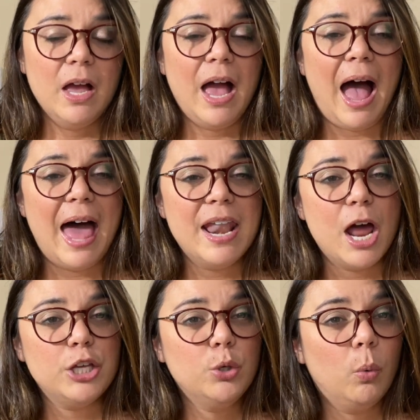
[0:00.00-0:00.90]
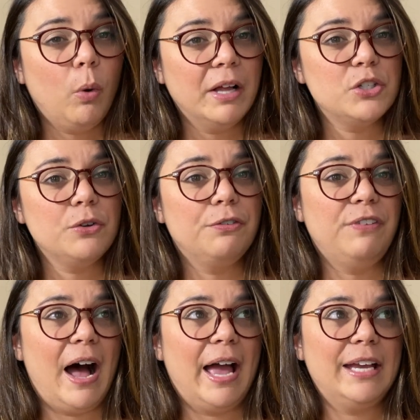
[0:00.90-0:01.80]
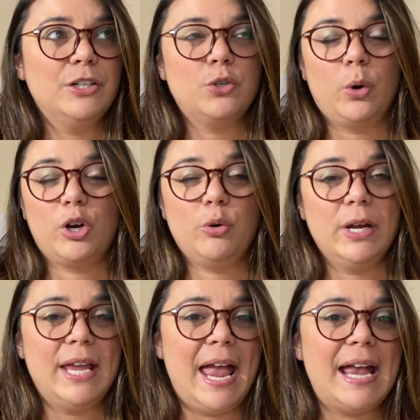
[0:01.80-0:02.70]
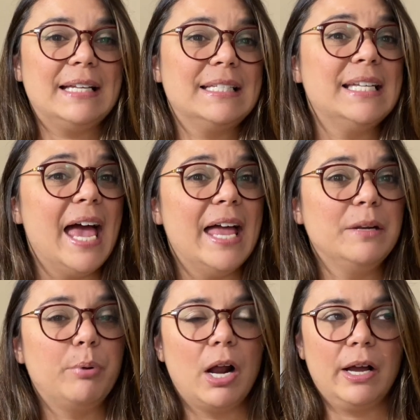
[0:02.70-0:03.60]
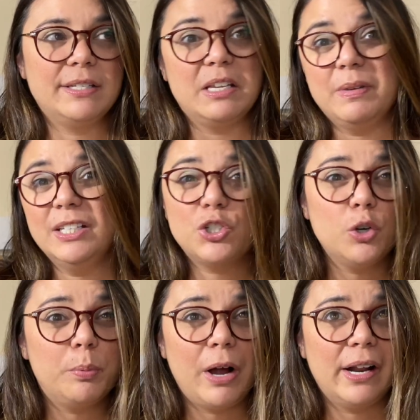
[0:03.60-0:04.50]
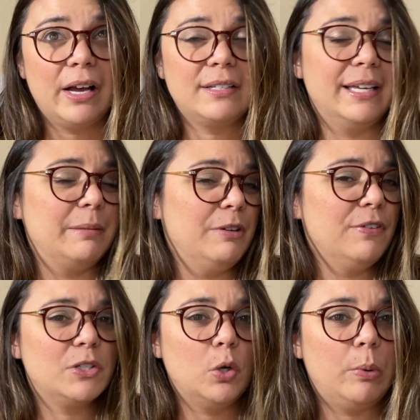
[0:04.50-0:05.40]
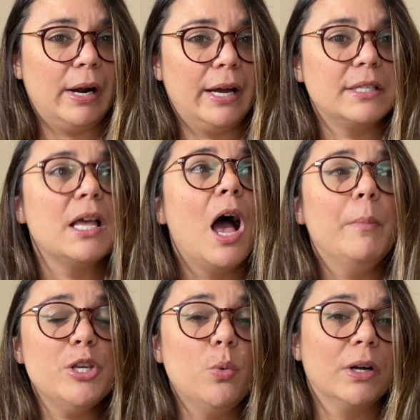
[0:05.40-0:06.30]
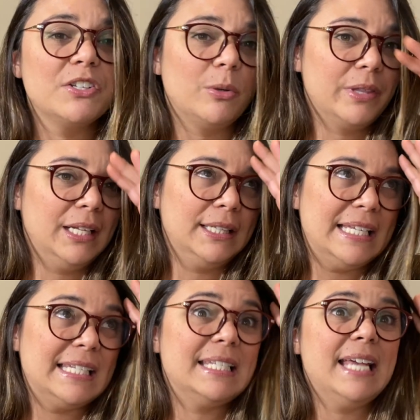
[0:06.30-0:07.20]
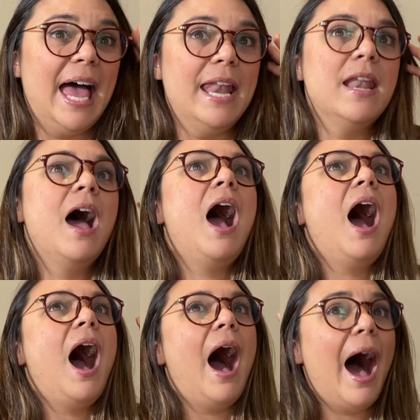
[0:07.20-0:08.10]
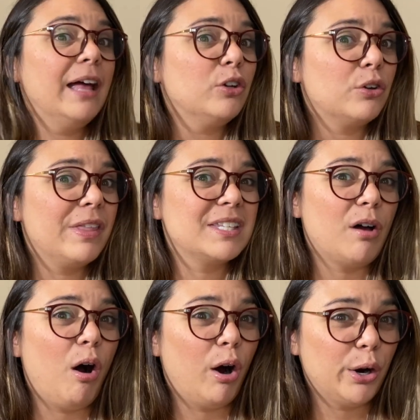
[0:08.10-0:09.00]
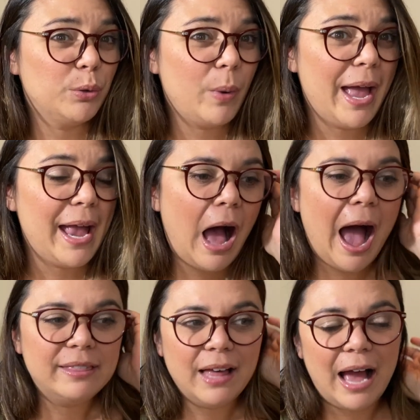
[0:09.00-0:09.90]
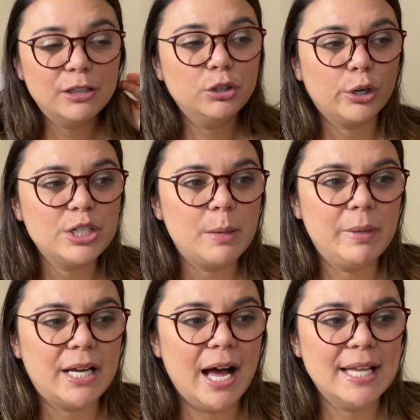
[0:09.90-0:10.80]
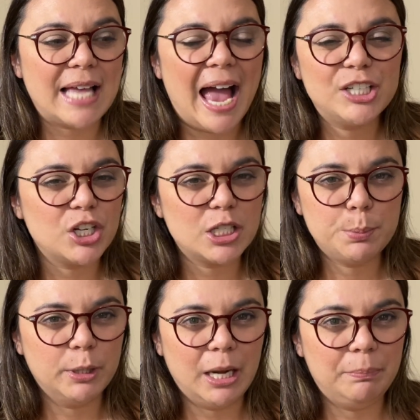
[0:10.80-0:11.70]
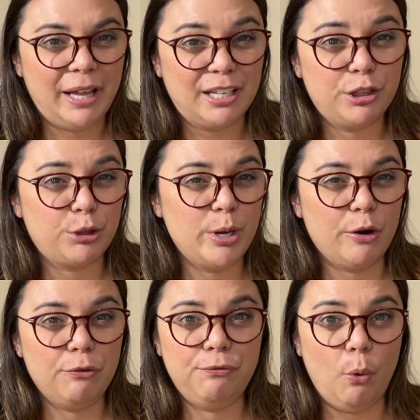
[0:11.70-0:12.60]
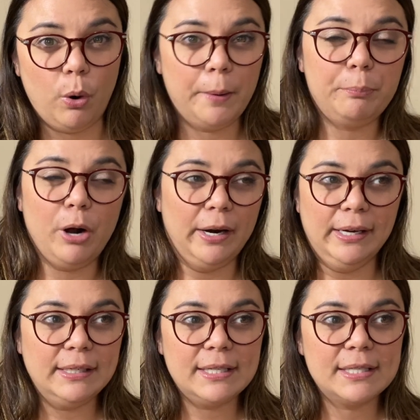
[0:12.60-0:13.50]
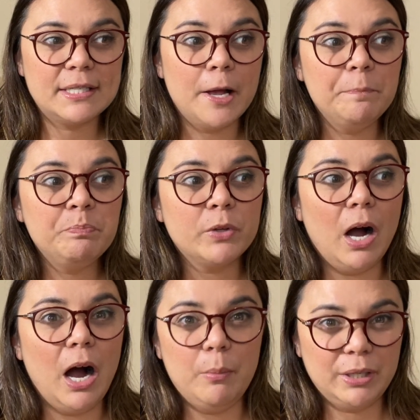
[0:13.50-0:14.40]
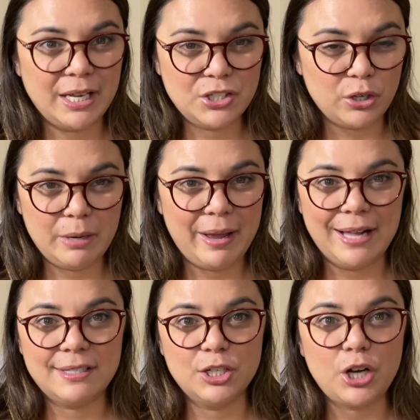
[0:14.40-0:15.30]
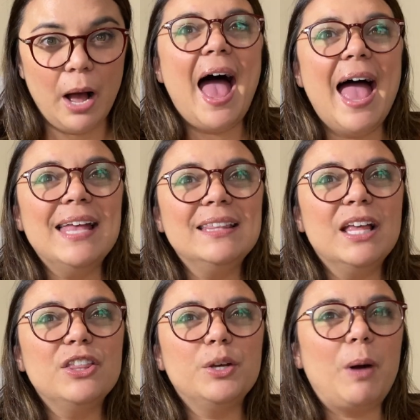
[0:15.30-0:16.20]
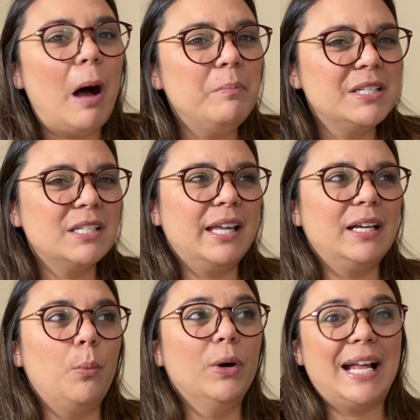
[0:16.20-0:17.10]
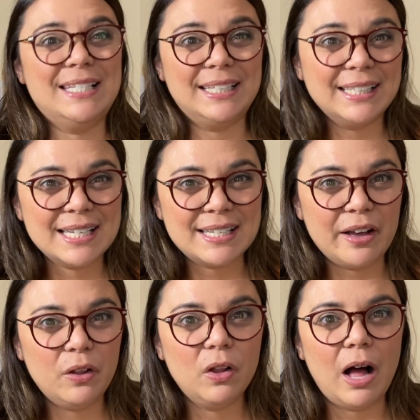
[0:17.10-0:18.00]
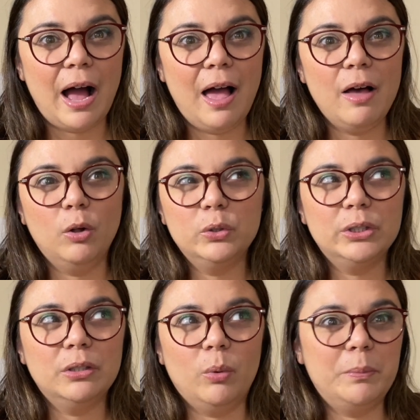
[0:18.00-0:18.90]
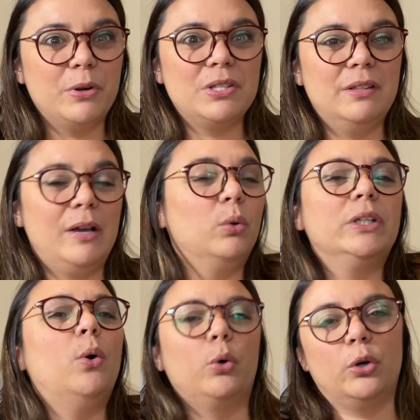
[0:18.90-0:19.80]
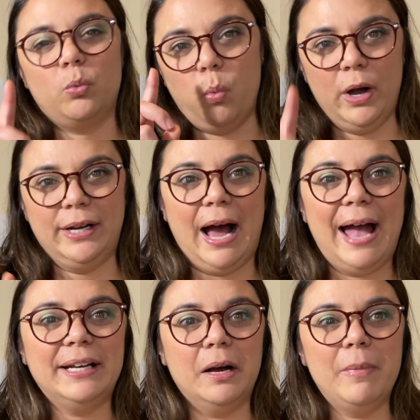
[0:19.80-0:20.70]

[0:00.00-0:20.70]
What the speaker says: And you'll want to find or create 10 products. It can be digital products, they can be physical products, but you wanna start with at least 10. I learned this the hard way. I learned it because I just put up like 3 or 4 products when I started my Etsy shop. And the problem is like when I did get a sale, one person, they only ordered 1 item.